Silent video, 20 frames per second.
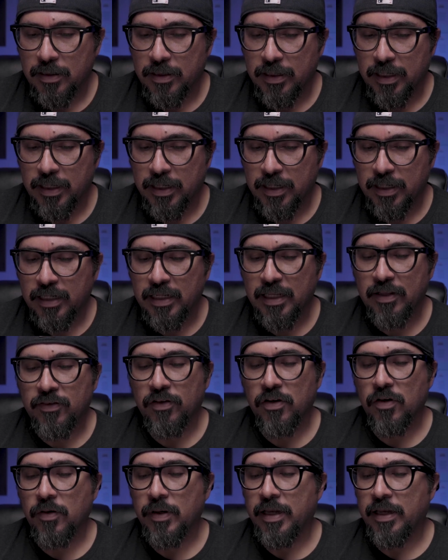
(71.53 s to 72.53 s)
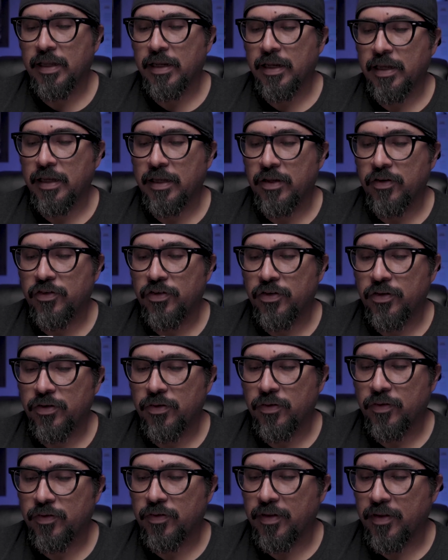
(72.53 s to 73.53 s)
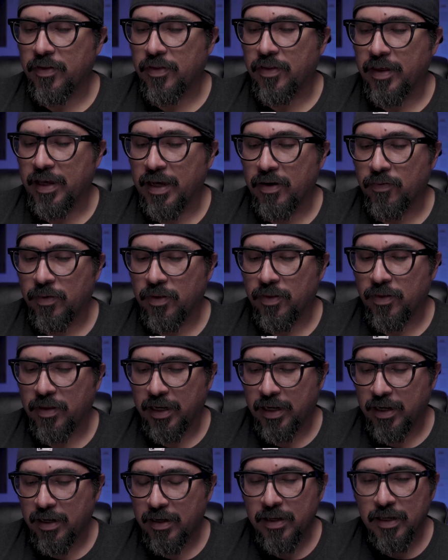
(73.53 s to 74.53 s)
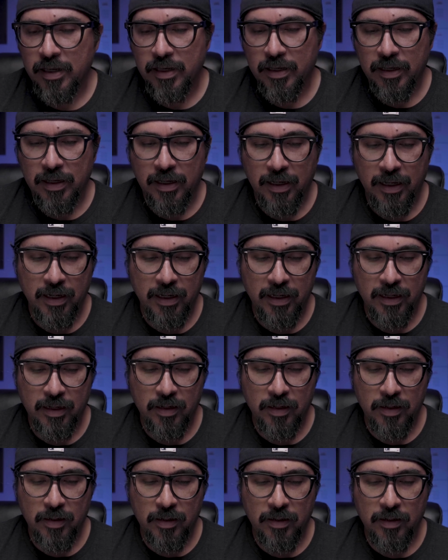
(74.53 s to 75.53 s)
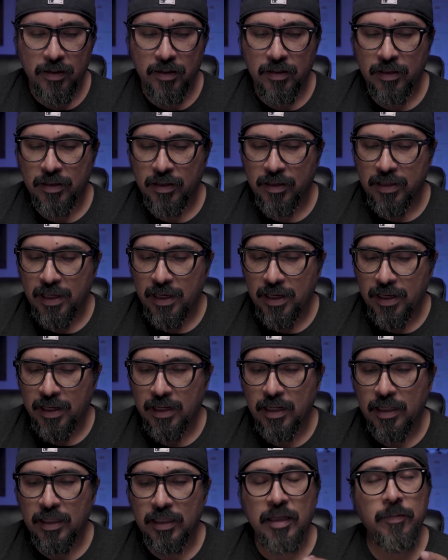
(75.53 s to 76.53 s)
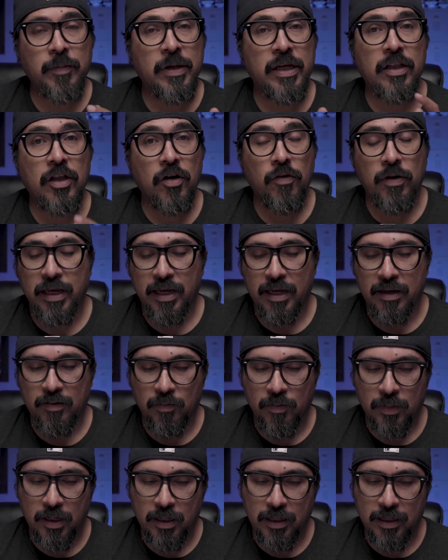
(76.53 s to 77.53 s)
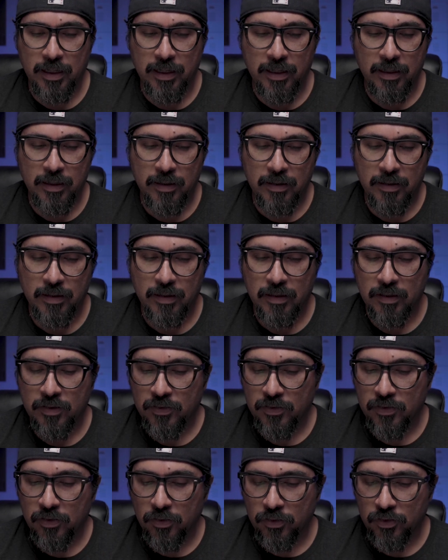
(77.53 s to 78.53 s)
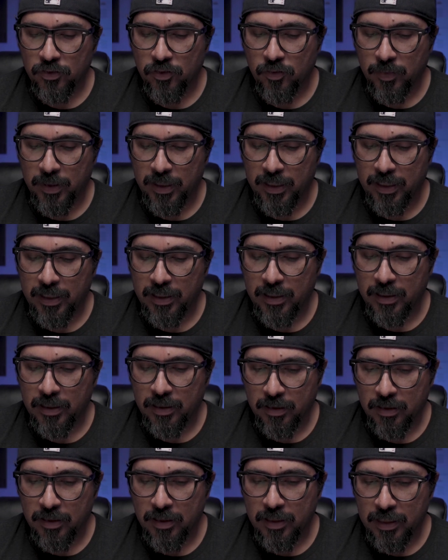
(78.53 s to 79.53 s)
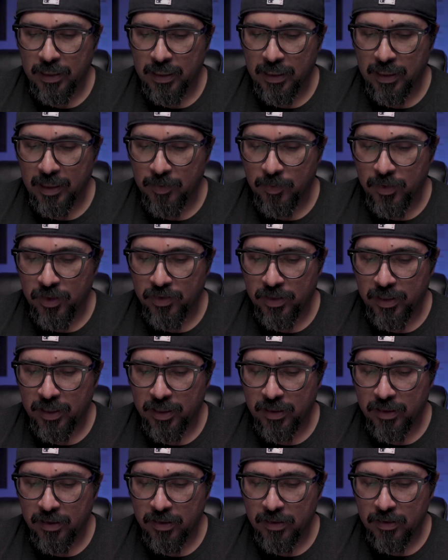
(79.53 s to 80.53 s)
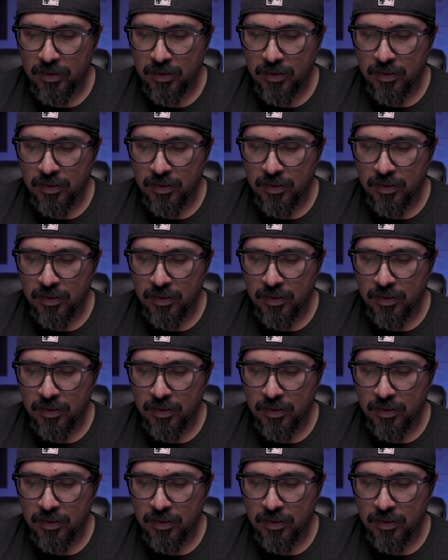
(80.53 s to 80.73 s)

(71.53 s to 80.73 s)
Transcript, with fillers: And let's go ahead and choose that one there. And then let me locate my social media image here